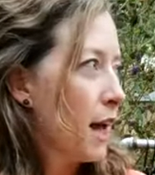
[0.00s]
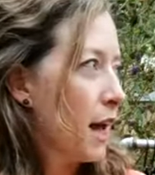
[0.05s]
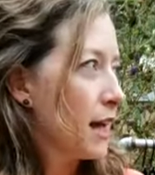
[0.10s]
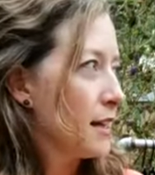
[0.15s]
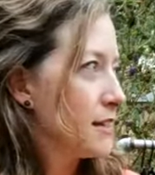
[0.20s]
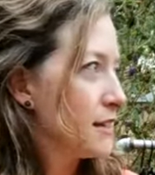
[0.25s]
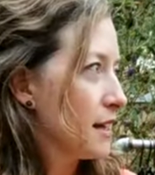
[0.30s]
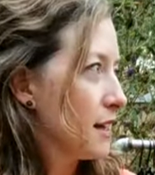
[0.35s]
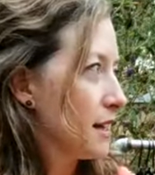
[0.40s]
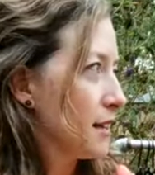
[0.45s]
I
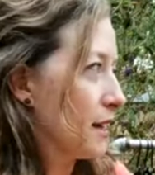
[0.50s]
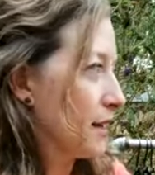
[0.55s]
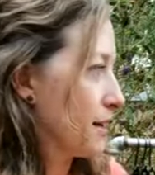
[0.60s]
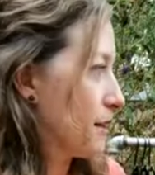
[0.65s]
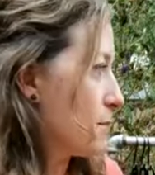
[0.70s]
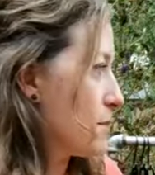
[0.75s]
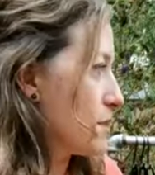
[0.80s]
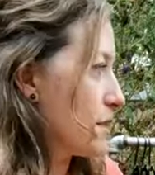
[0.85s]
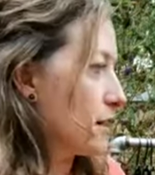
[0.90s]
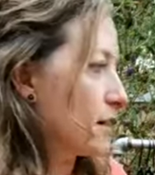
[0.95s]
did a
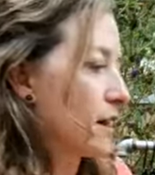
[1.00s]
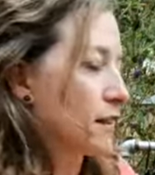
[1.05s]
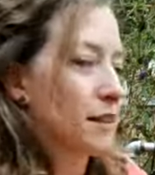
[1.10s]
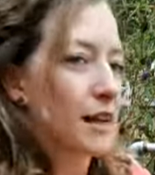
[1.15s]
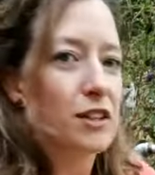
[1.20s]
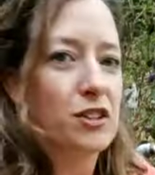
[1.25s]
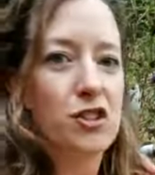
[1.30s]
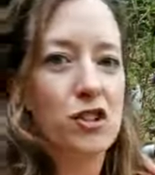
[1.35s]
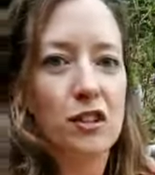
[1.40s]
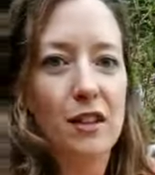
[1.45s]
limited
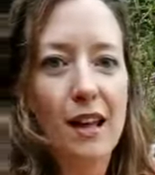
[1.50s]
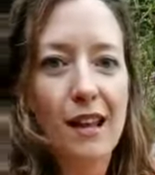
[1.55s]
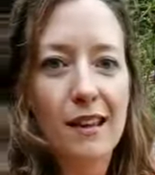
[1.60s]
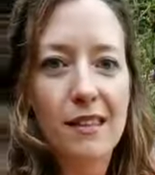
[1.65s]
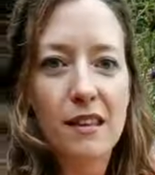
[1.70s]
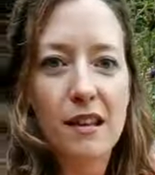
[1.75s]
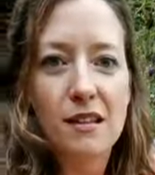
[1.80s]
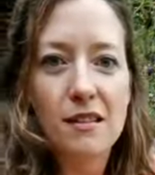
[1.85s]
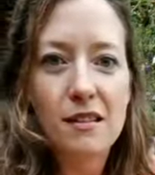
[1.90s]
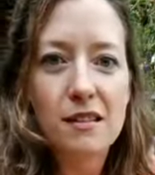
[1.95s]
collection like
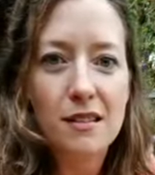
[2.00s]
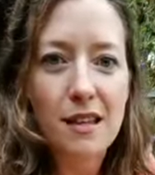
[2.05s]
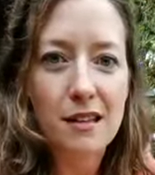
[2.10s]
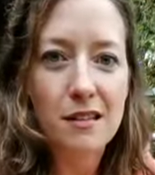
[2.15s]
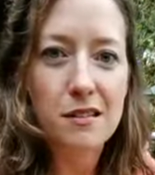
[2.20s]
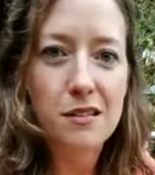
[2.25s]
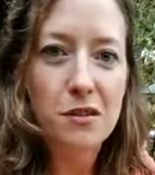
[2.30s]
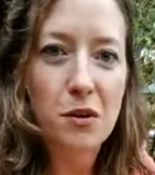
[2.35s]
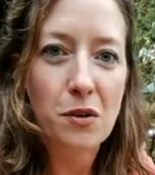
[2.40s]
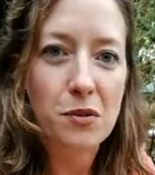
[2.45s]
this,
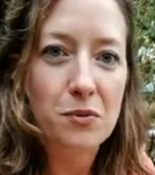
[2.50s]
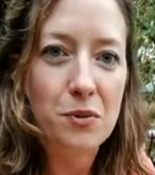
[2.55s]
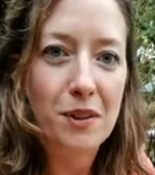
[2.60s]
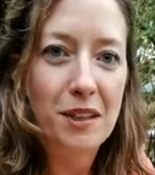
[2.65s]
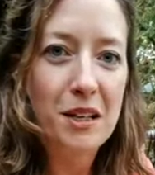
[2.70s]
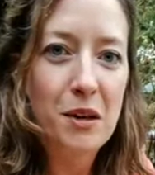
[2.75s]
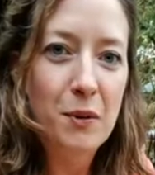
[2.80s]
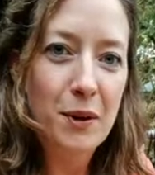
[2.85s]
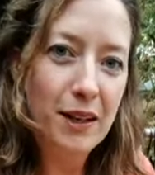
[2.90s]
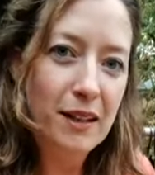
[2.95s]
things sold
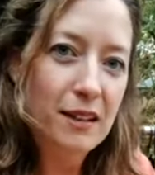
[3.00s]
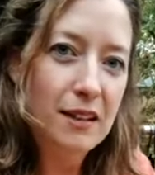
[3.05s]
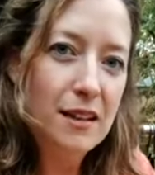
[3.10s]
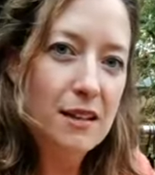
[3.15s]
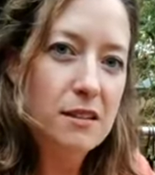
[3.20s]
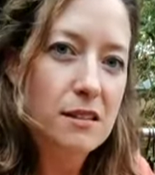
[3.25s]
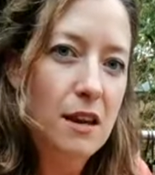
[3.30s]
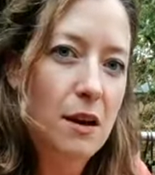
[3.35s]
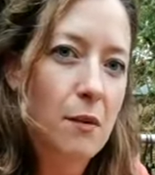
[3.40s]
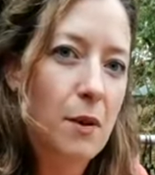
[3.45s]
really
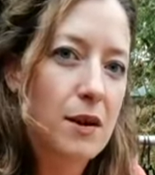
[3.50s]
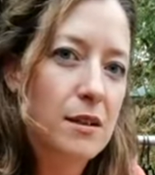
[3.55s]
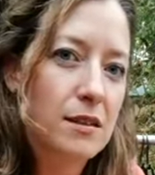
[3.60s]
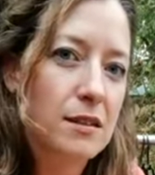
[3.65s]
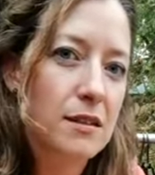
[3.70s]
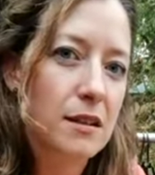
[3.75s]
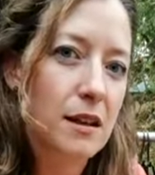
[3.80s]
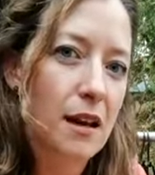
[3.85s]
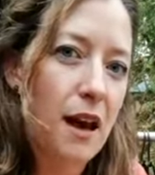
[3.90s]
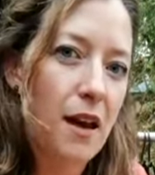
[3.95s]
quickly, so I want
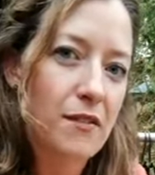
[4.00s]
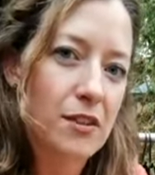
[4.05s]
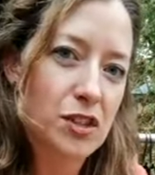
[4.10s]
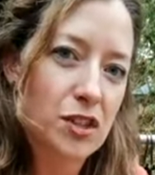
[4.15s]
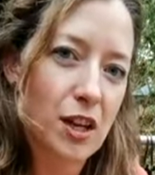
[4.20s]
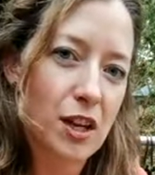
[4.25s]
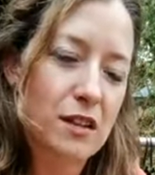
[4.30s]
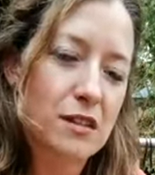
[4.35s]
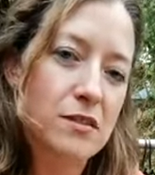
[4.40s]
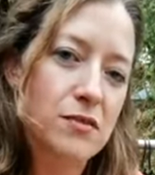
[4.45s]
to have a
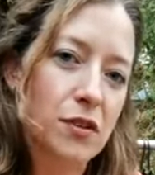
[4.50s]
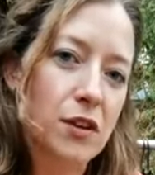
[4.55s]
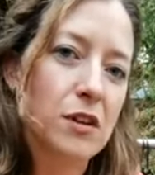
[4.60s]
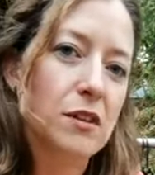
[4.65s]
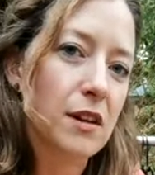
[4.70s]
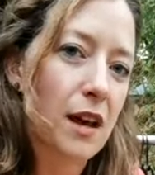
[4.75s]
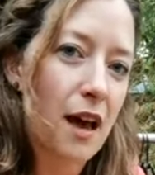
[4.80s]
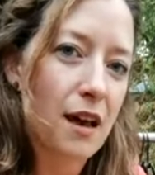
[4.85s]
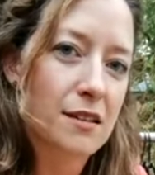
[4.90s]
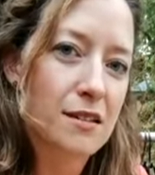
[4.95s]
chance for you
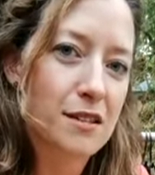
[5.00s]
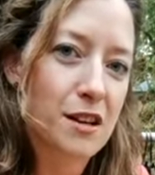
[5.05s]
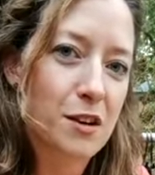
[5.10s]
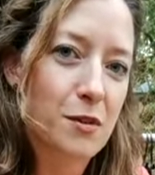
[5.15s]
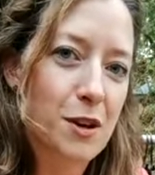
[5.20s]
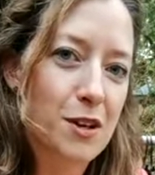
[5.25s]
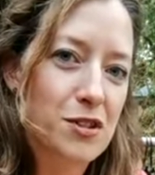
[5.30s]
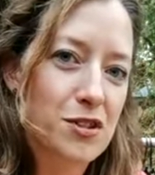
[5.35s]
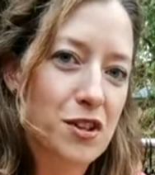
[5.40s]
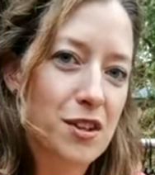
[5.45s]
to ask your
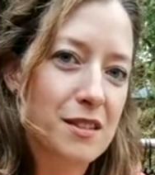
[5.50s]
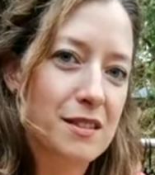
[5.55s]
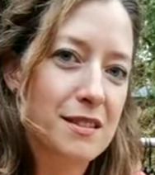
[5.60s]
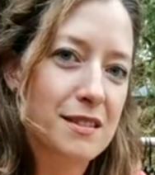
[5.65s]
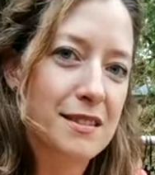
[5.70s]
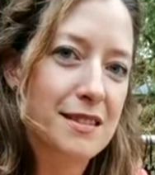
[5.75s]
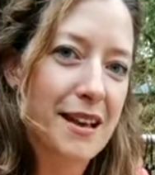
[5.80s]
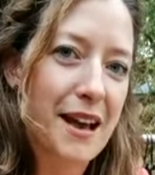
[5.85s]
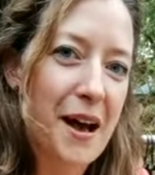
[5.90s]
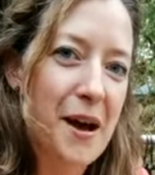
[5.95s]

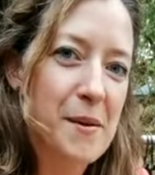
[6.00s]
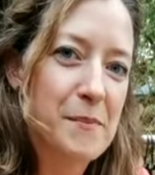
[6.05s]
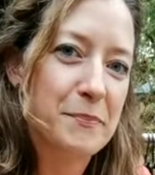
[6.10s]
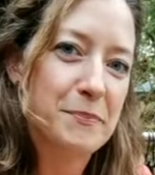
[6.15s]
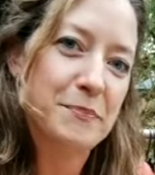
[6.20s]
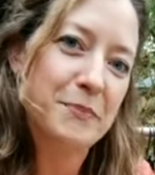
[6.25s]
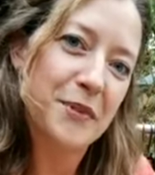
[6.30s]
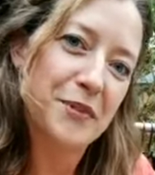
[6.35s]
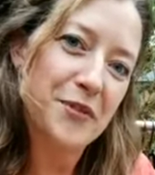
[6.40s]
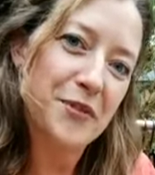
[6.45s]
questions
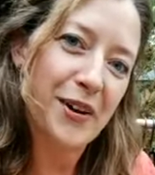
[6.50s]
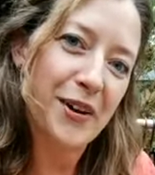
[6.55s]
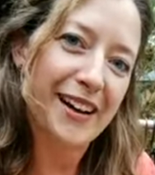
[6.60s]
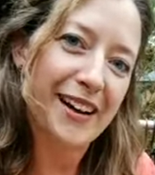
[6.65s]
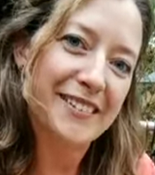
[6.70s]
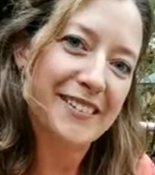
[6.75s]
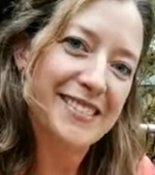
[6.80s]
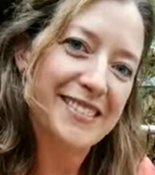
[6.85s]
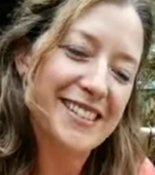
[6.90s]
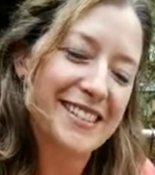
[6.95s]

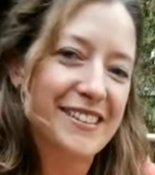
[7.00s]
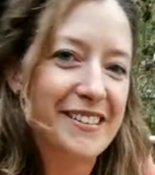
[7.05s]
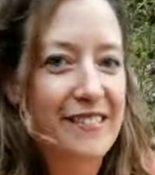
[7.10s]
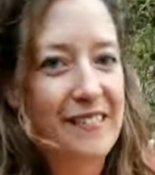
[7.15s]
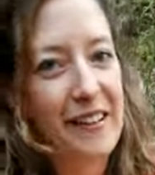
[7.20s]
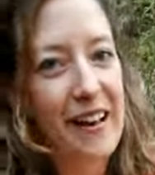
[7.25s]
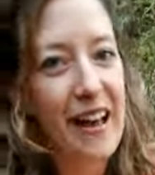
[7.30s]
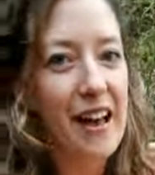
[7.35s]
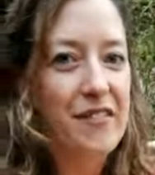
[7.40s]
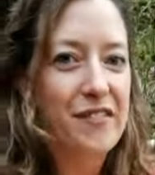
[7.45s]
before, so you
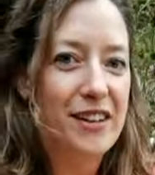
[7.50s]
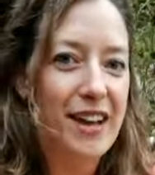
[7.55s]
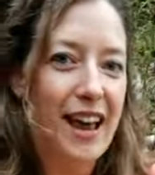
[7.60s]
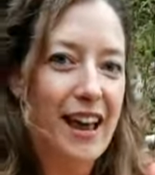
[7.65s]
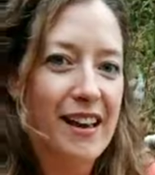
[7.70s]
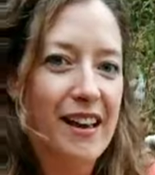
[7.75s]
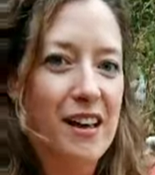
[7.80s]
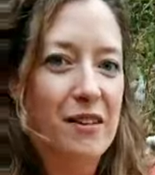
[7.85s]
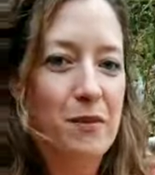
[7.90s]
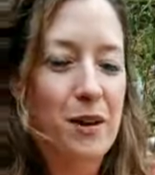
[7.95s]
have an
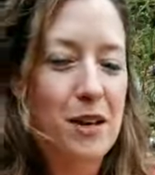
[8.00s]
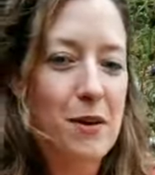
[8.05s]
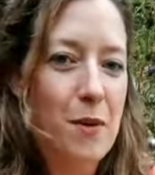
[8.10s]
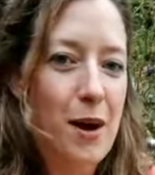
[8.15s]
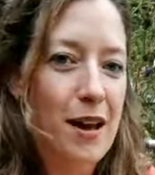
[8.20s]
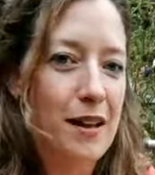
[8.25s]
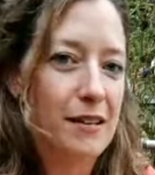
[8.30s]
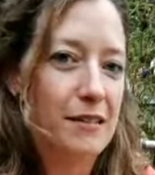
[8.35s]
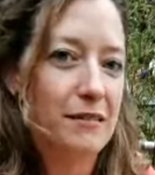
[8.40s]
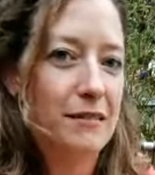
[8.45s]
eye on what you
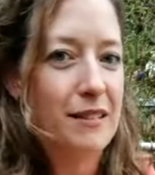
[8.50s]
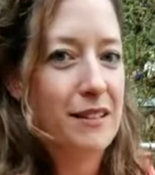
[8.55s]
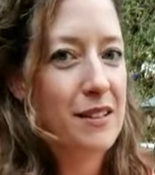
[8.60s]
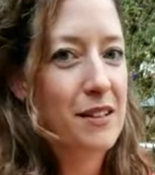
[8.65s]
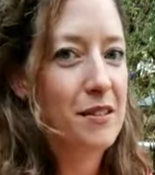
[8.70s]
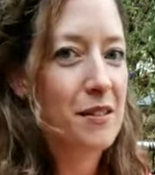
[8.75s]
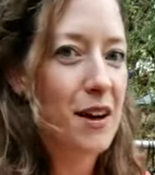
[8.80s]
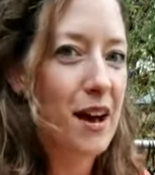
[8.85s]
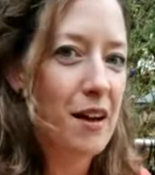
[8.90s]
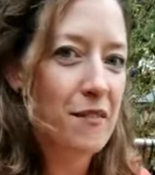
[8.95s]
want and
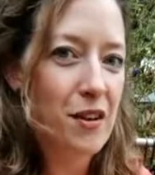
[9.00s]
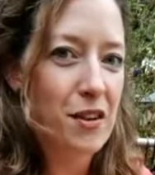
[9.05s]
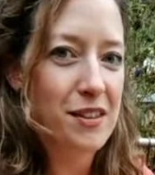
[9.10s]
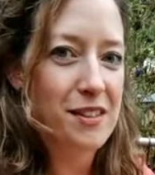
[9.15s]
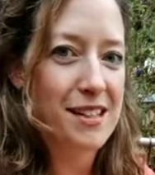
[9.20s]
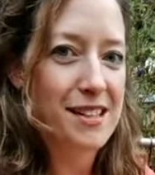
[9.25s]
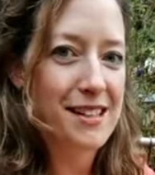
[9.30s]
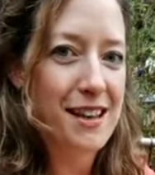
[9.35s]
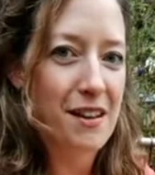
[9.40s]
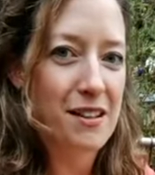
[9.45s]
you have all
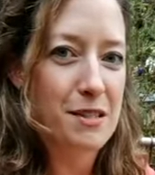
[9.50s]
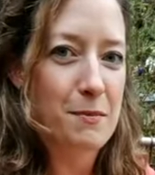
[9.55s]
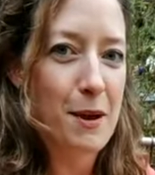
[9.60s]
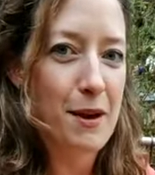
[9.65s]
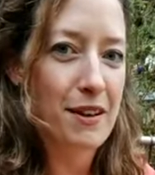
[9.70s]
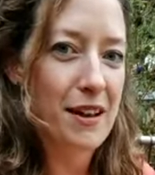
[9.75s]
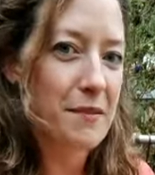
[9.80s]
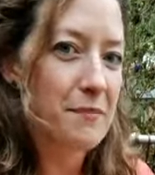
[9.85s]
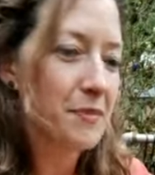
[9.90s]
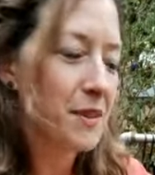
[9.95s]
the details
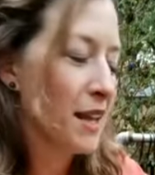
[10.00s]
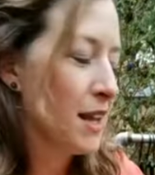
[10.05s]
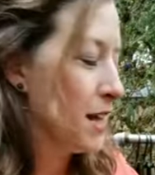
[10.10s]
about it.